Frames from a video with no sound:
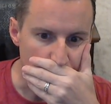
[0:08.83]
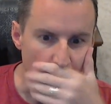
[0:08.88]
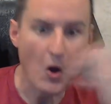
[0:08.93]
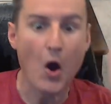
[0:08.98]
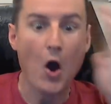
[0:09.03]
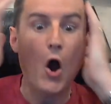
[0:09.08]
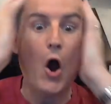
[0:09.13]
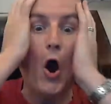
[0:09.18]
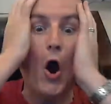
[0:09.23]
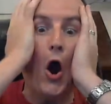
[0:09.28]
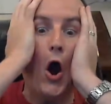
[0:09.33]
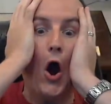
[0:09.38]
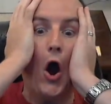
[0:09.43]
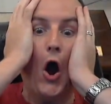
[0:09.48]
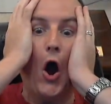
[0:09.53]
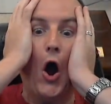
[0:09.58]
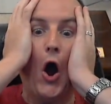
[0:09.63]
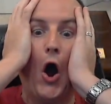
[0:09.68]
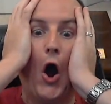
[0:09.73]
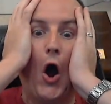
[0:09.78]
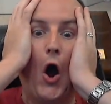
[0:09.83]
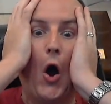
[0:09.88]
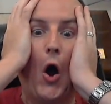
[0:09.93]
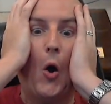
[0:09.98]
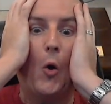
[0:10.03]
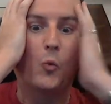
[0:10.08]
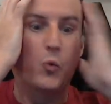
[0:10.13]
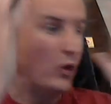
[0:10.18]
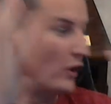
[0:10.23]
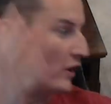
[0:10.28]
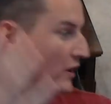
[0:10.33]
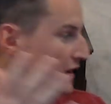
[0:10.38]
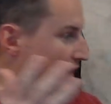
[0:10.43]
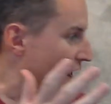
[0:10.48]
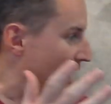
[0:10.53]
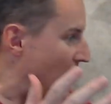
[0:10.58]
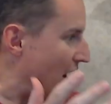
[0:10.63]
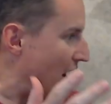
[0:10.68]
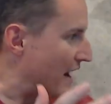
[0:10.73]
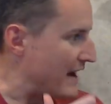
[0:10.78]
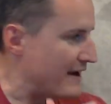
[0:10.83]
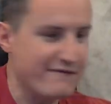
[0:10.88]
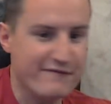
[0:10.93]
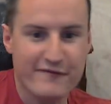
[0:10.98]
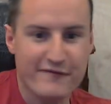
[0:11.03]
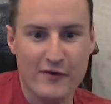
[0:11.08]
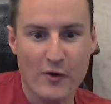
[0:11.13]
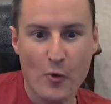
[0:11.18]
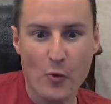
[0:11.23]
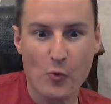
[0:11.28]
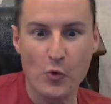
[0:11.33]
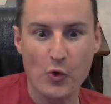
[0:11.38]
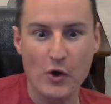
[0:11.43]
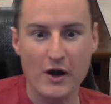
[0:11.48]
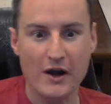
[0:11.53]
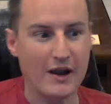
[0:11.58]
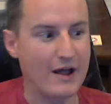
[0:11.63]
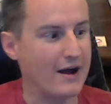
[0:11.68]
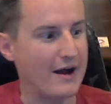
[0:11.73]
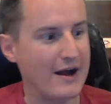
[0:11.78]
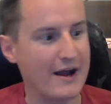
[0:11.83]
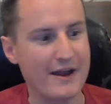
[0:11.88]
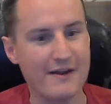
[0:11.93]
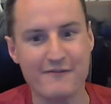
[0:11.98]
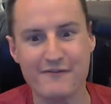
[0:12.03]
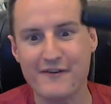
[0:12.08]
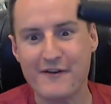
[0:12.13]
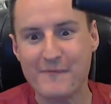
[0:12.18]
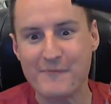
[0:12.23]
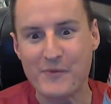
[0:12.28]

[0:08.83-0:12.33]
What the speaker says: We're live. We're live.